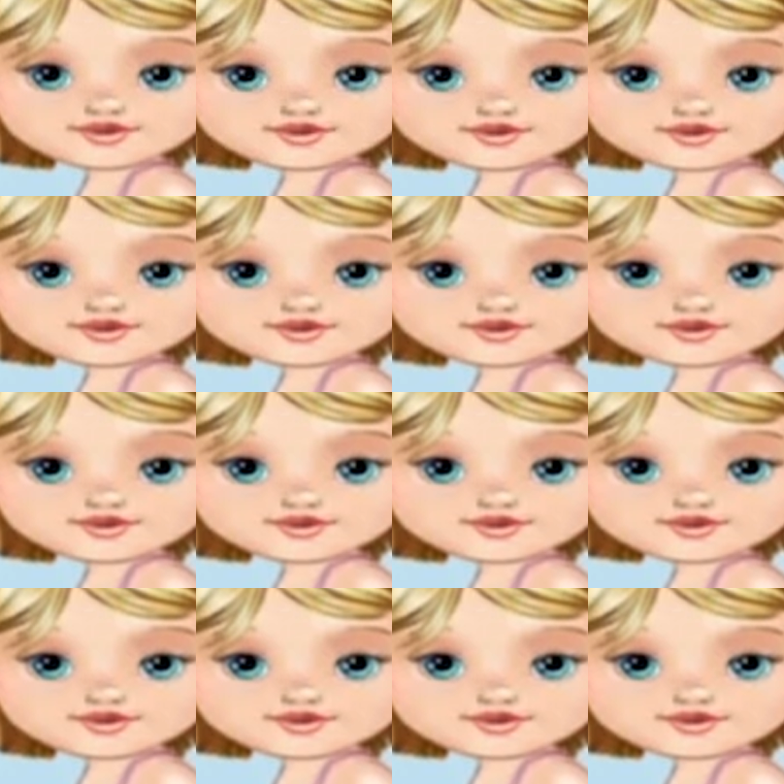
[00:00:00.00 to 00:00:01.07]

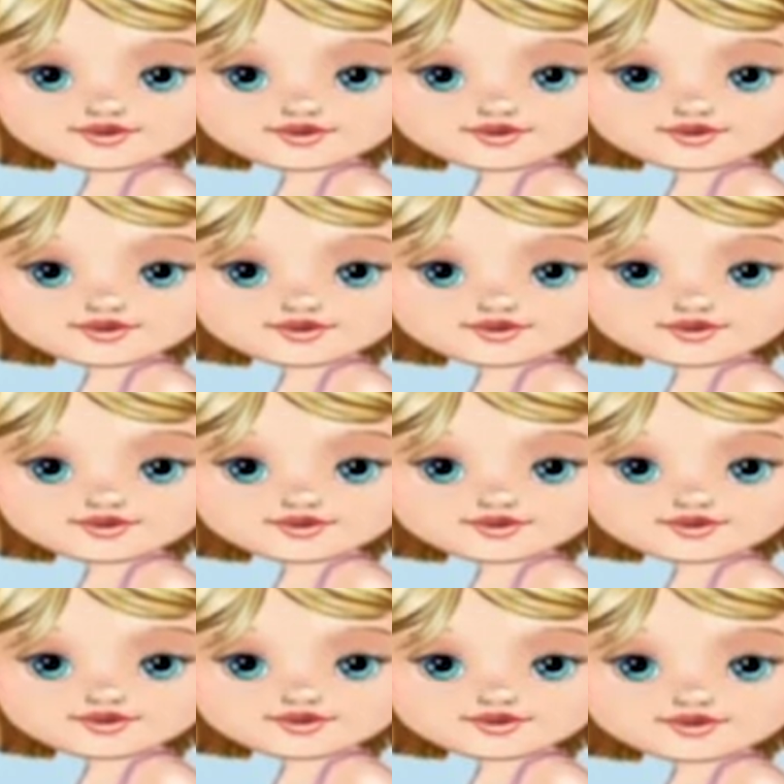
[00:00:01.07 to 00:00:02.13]

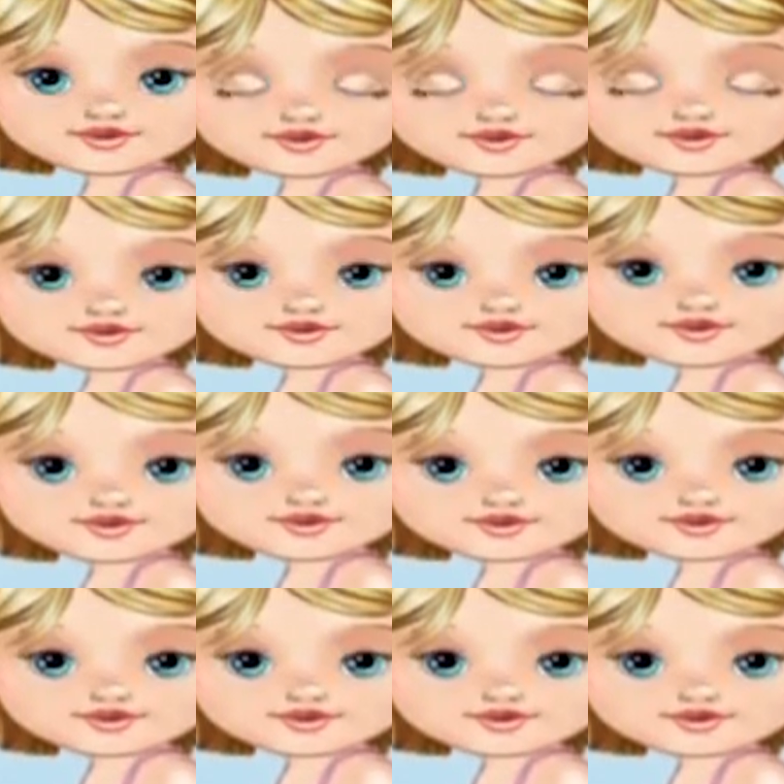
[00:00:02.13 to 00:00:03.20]

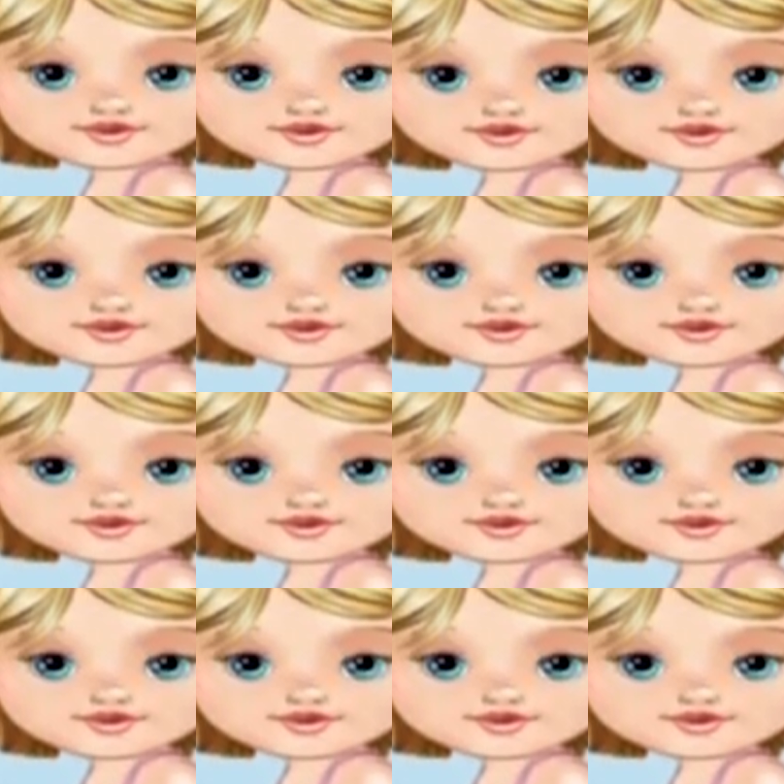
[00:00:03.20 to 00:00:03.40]
Nobody speaks.